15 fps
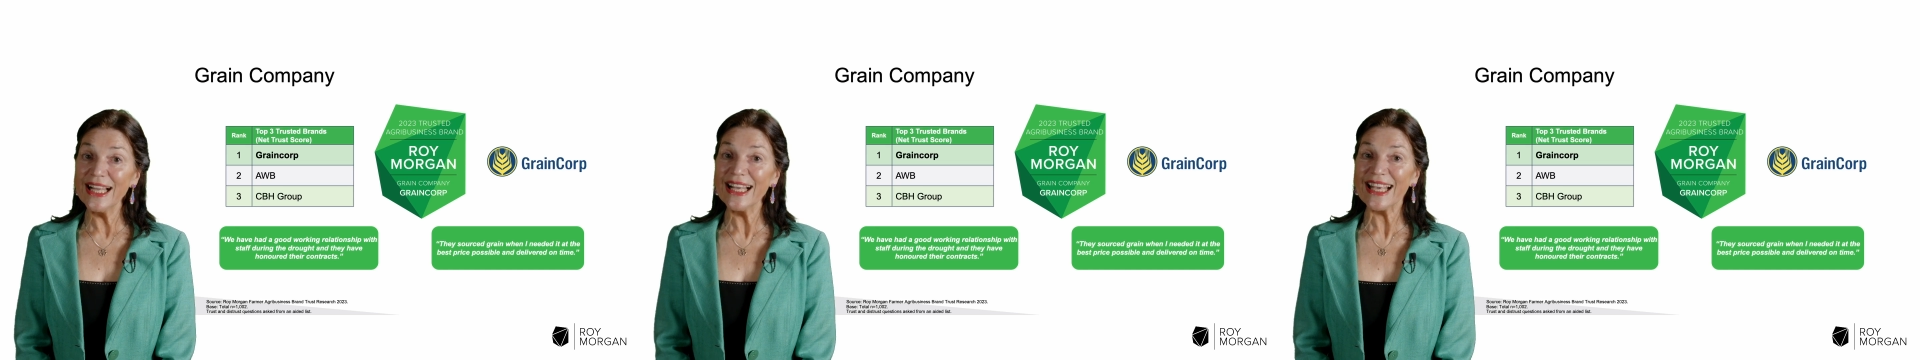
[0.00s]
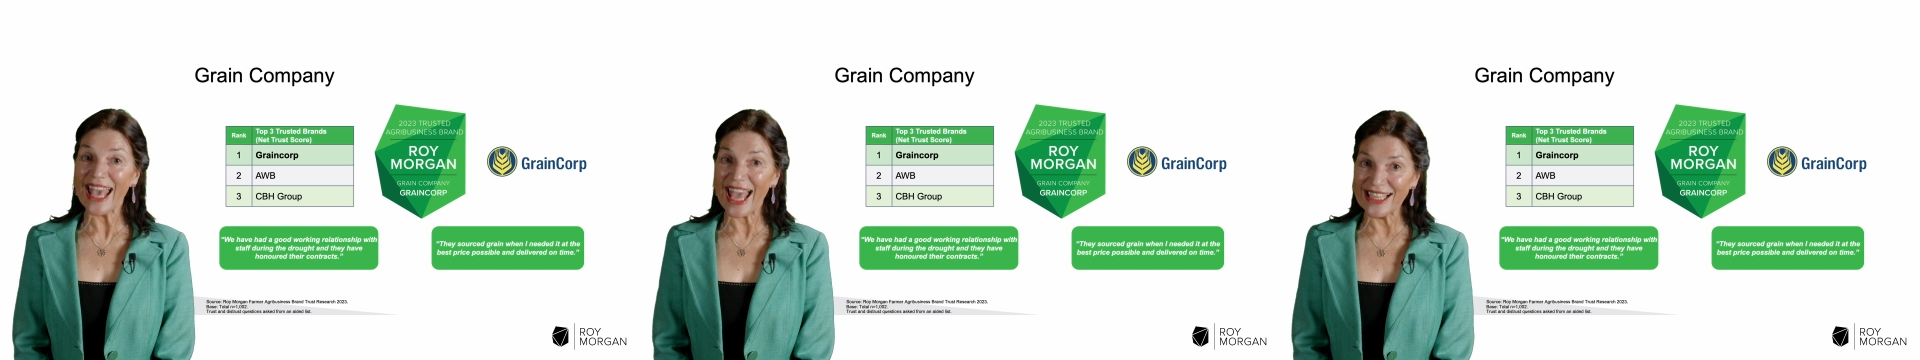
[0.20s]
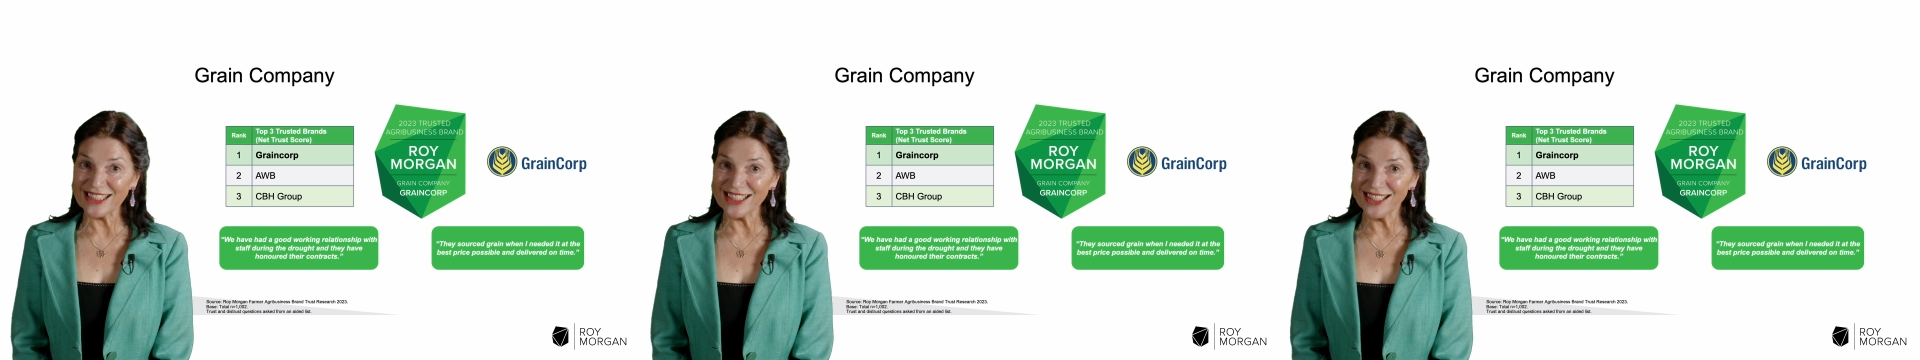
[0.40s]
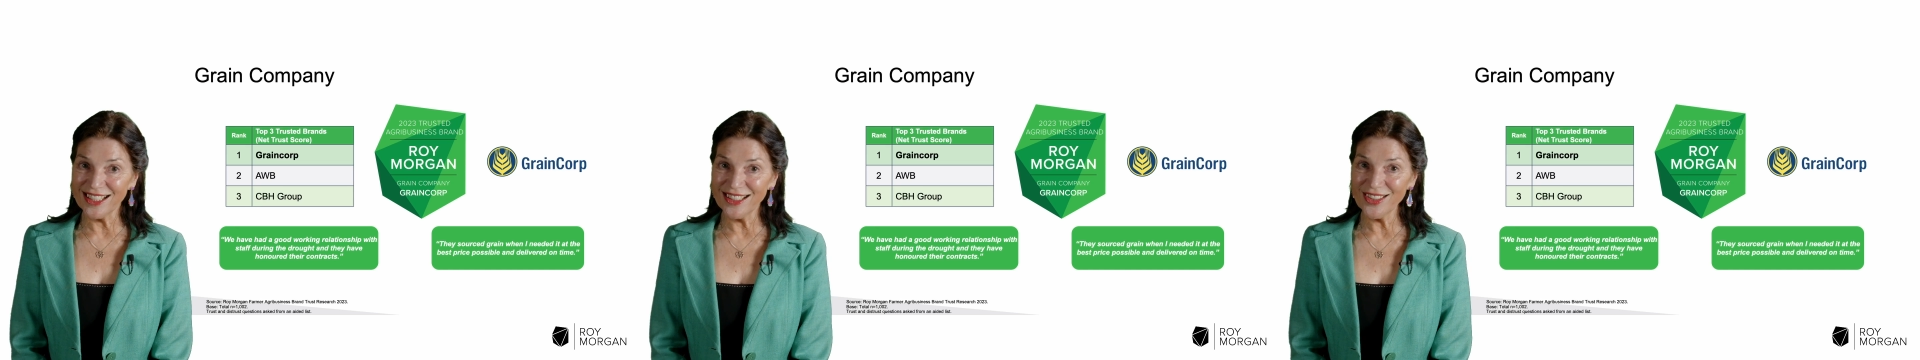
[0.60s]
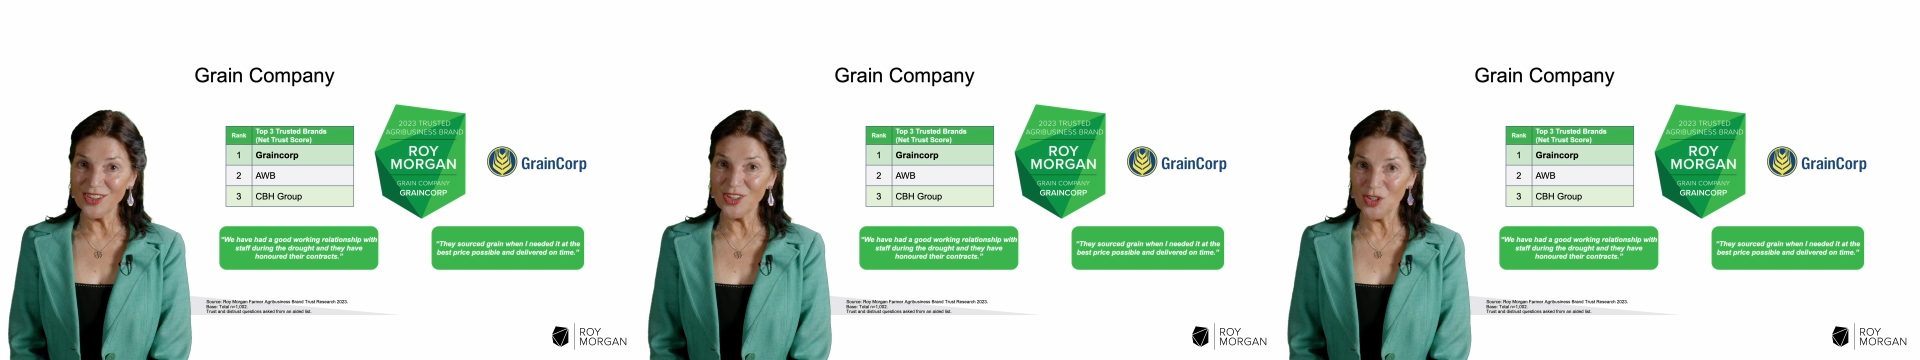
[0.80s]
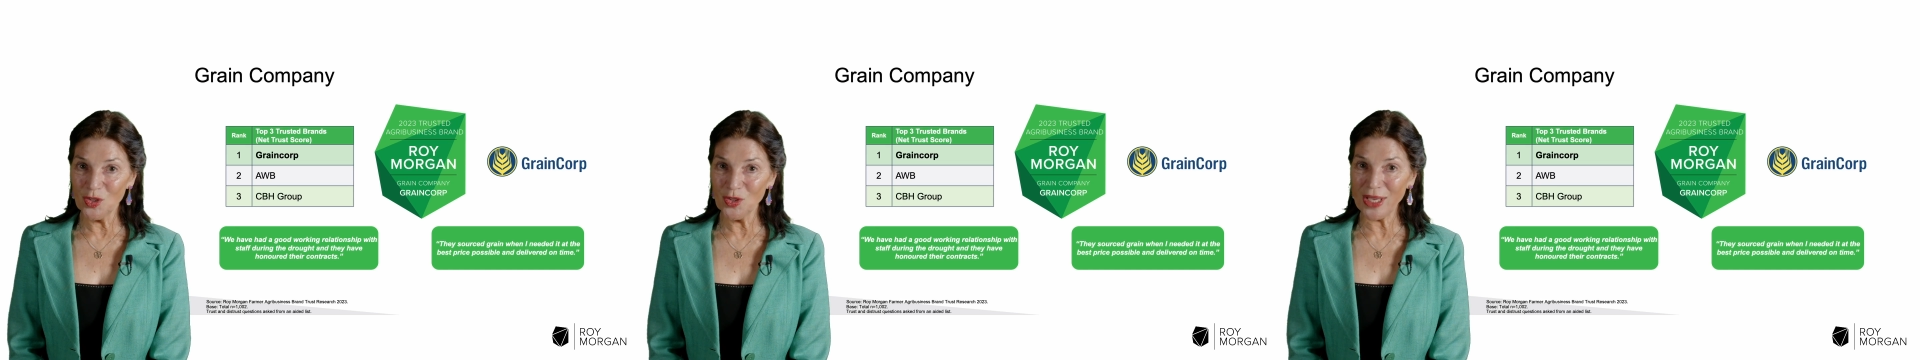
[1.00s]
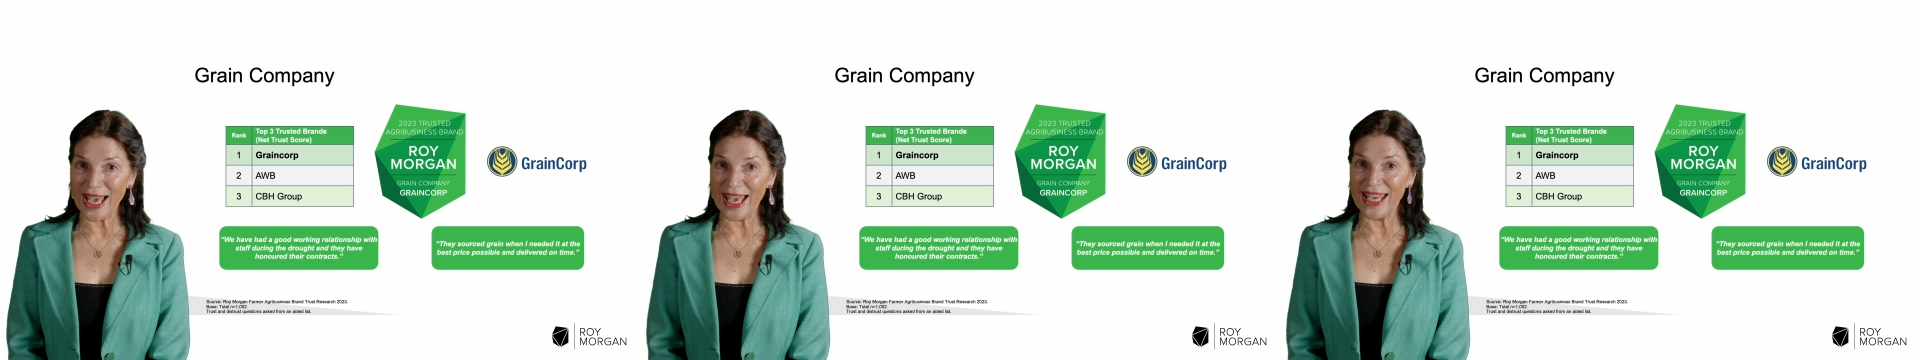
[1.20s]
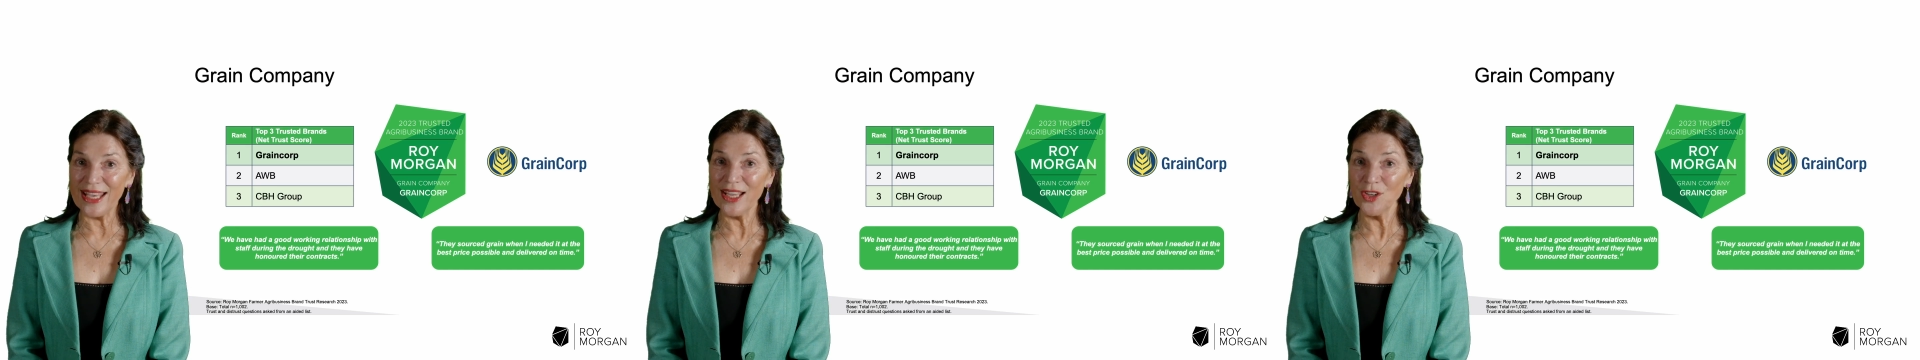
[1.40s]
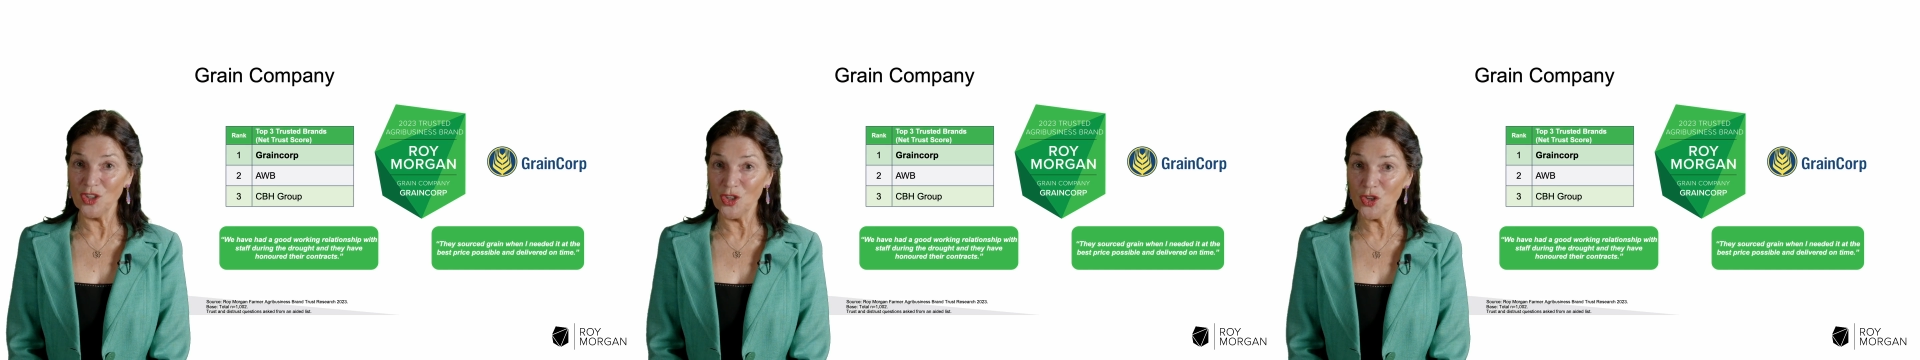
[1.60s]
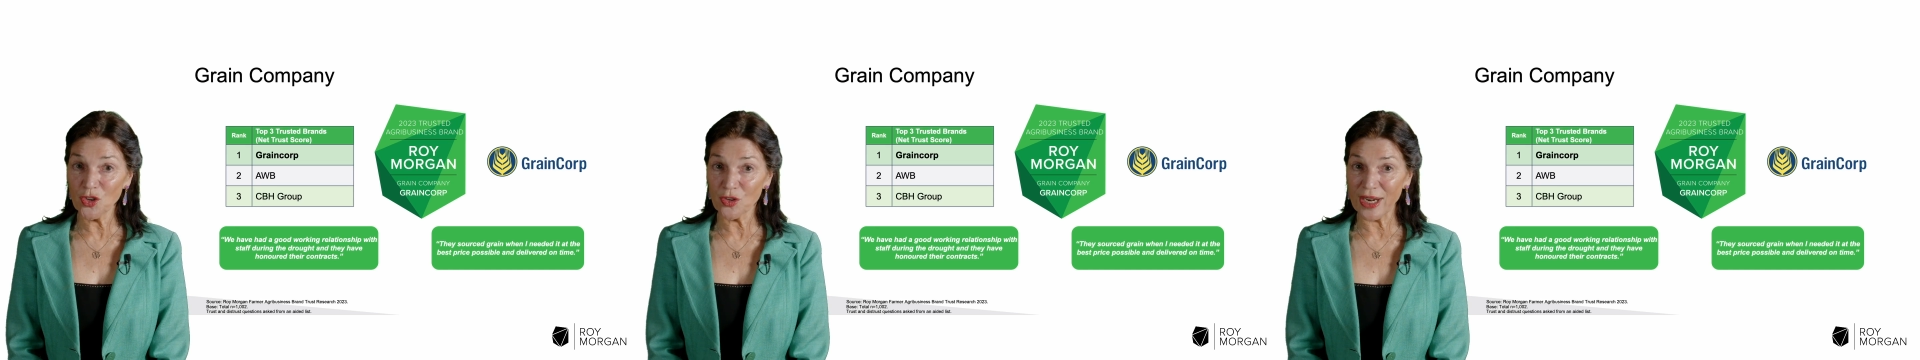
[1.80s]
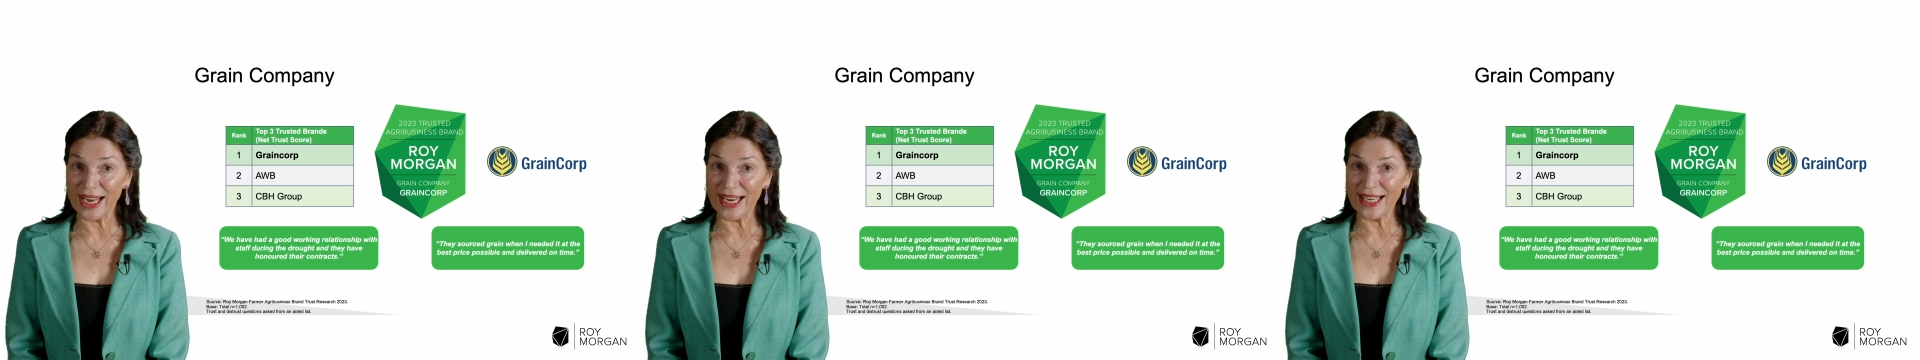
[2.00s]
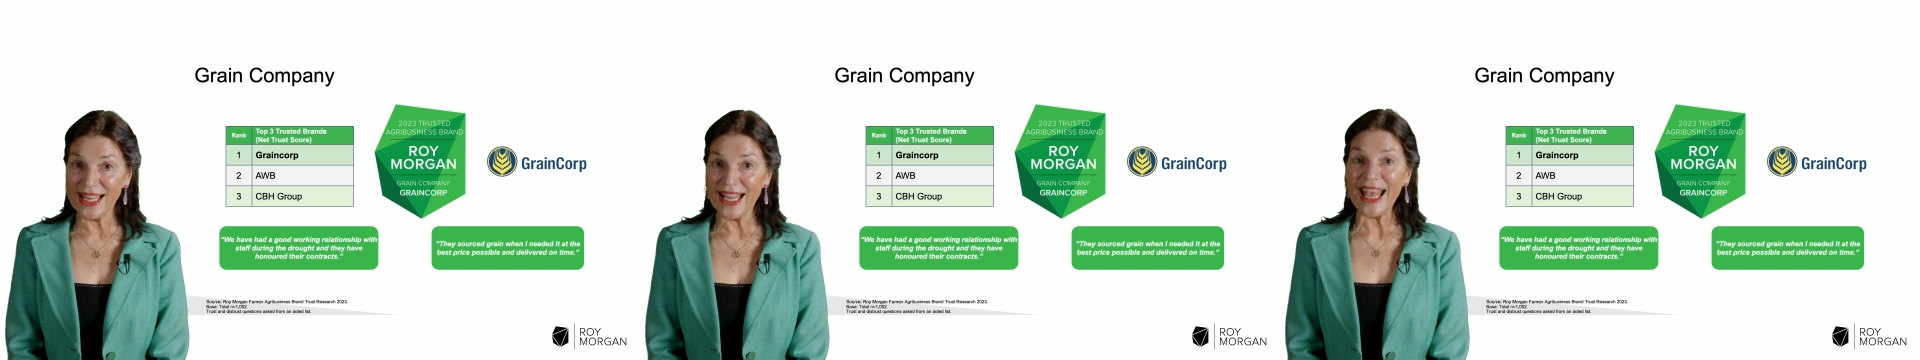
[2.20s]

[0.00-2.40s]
Canada, the UK and Ukraine